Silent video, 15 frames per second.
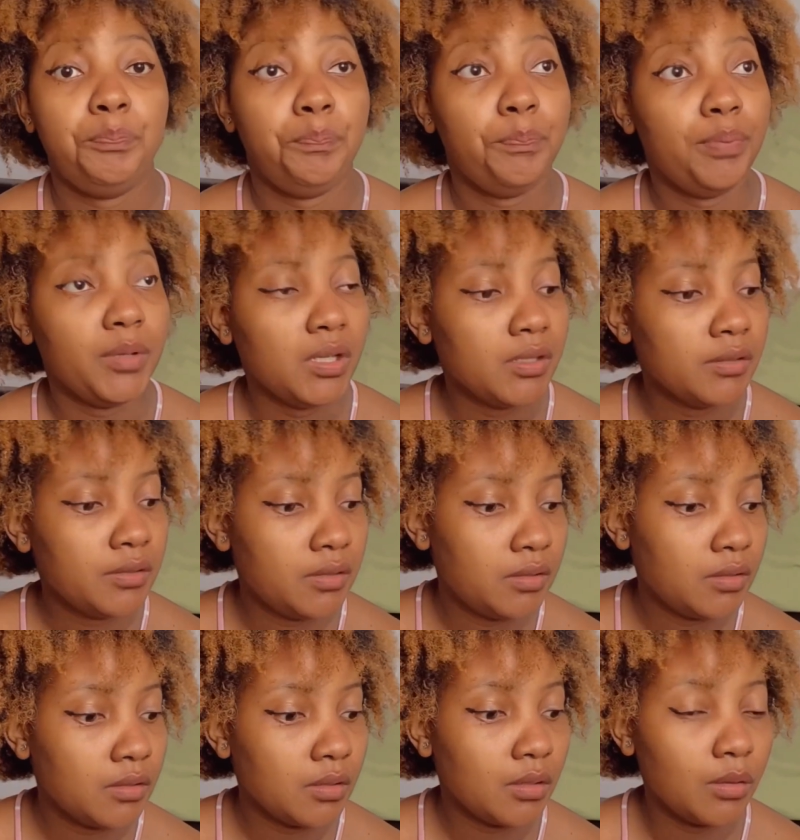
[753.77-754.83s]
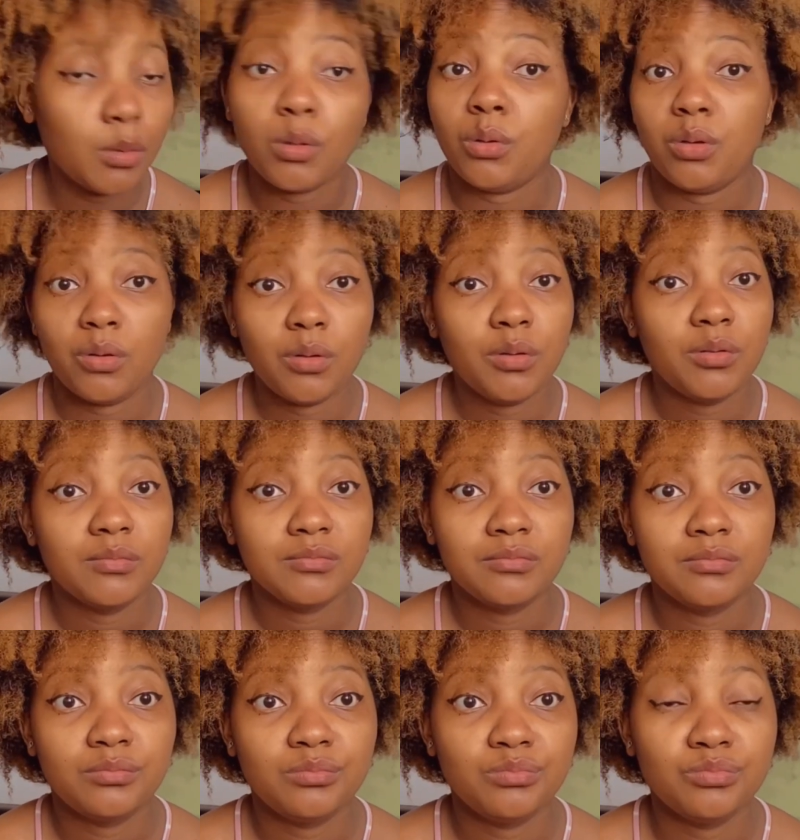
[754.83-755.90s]
But
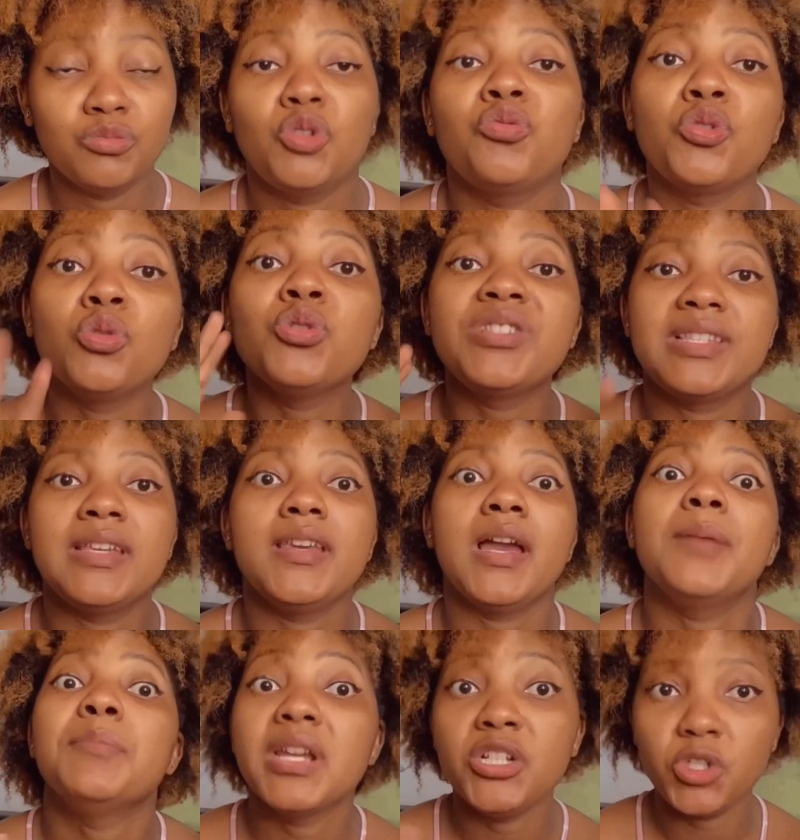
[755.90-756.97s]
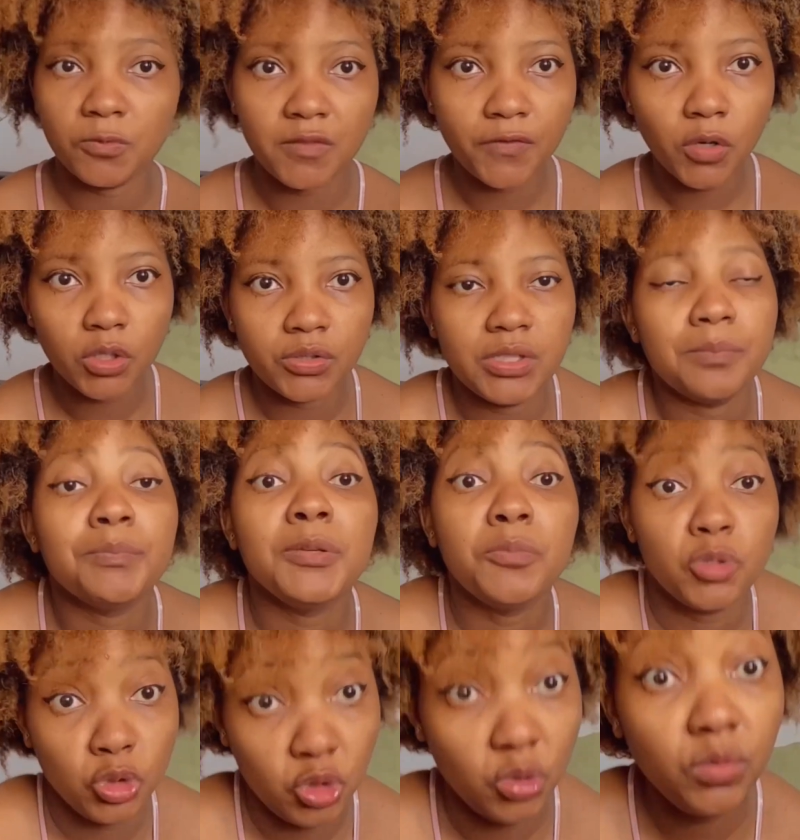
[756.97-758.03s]
the rules here are made to be followed, and
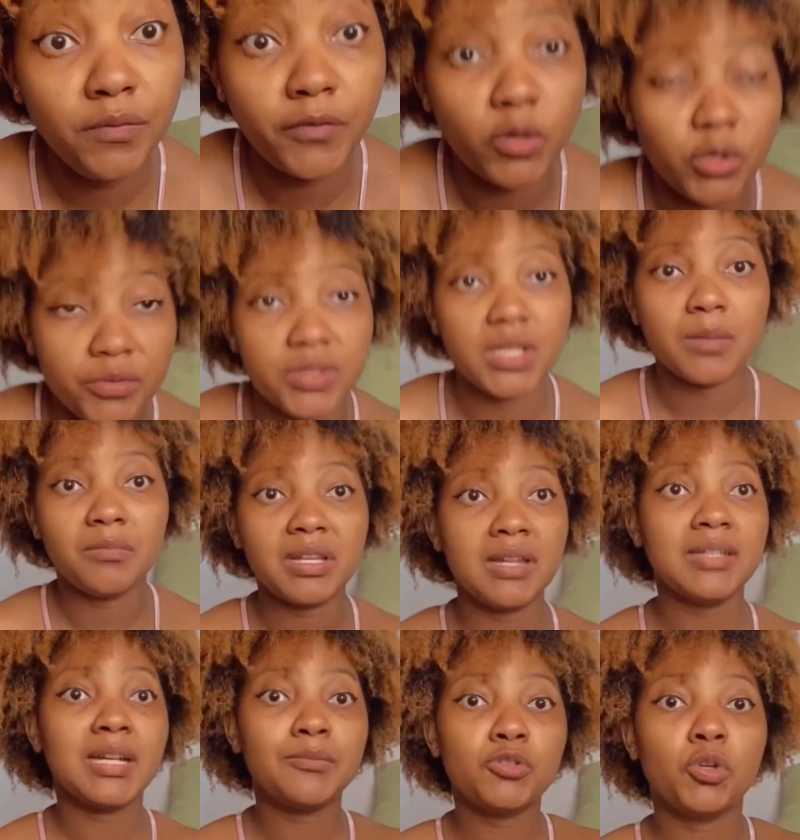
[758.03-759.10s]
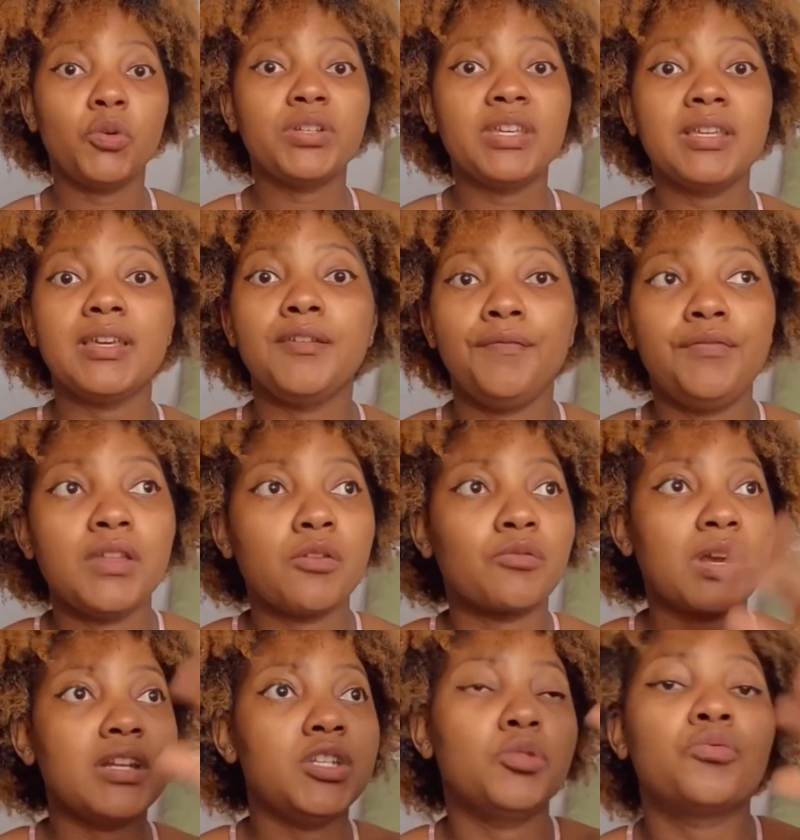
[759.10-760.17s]
people do follow them. Like, I'm talking, if they
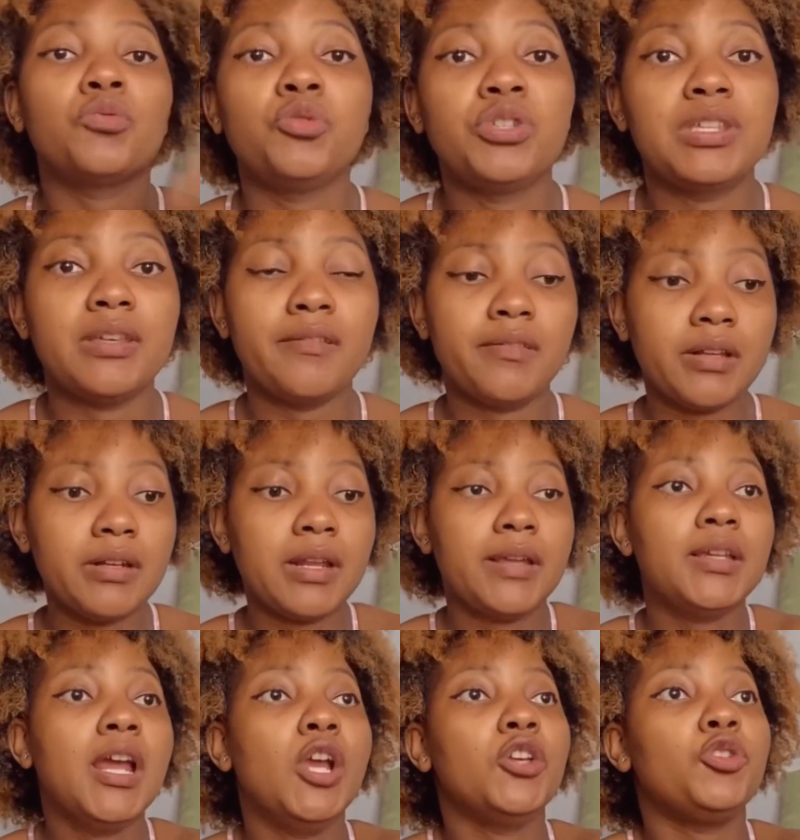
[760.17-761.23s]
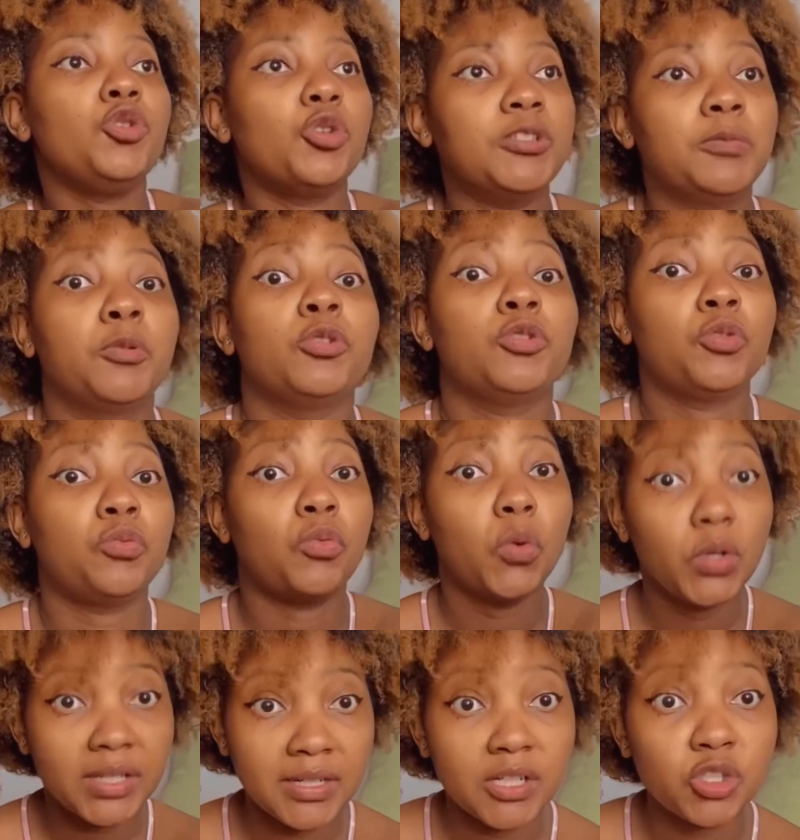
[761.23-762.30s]
write a rule here that like, you're supposed to
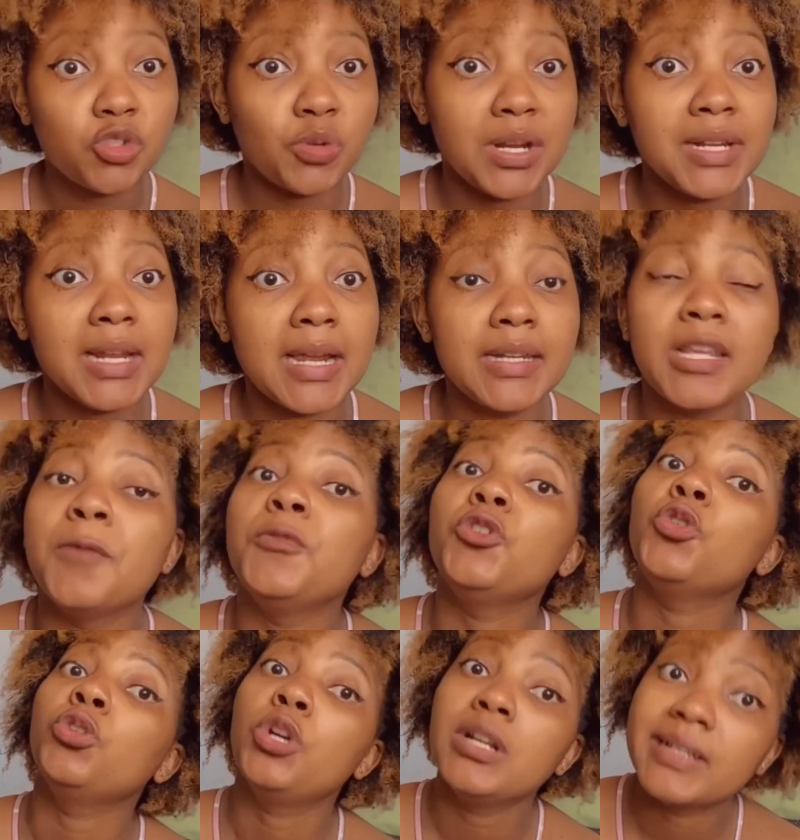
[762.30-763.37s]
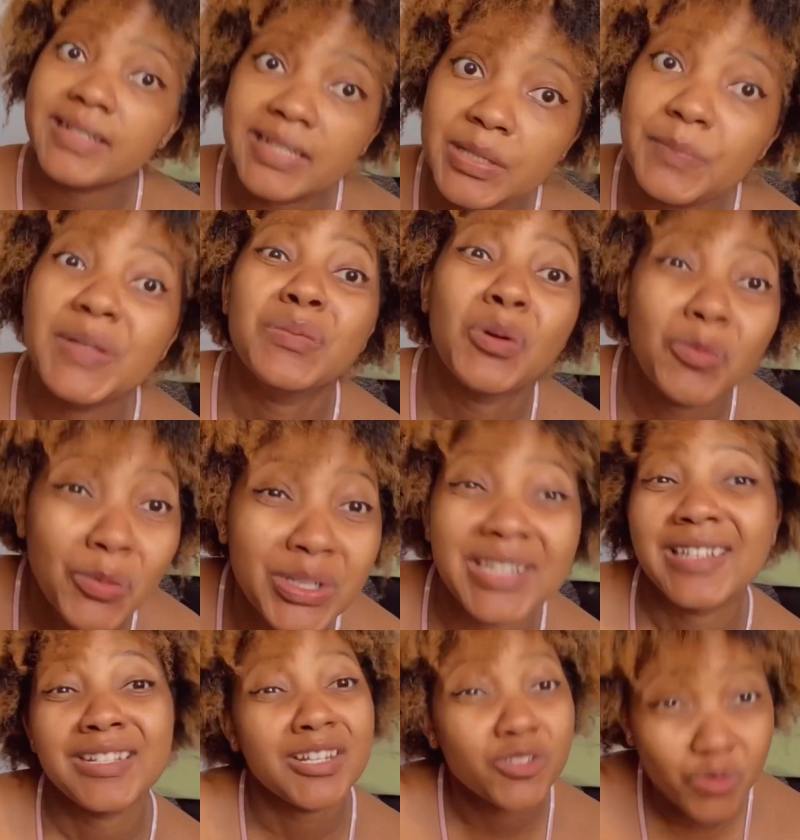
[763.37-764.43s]
walk in a straight line here, but you're gonna see people
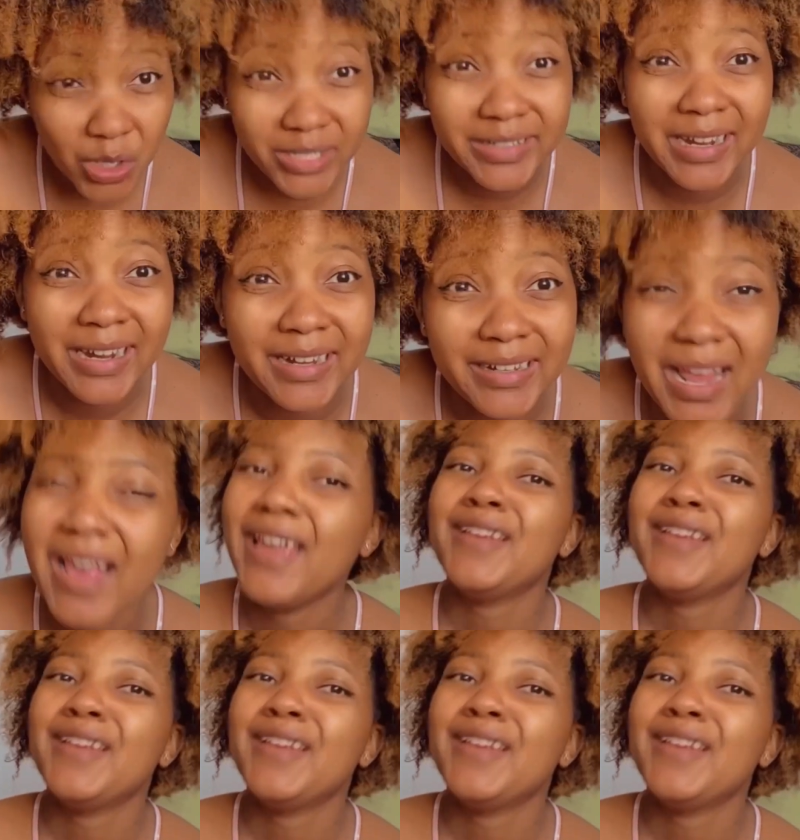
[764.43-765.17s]
walking in a straight line.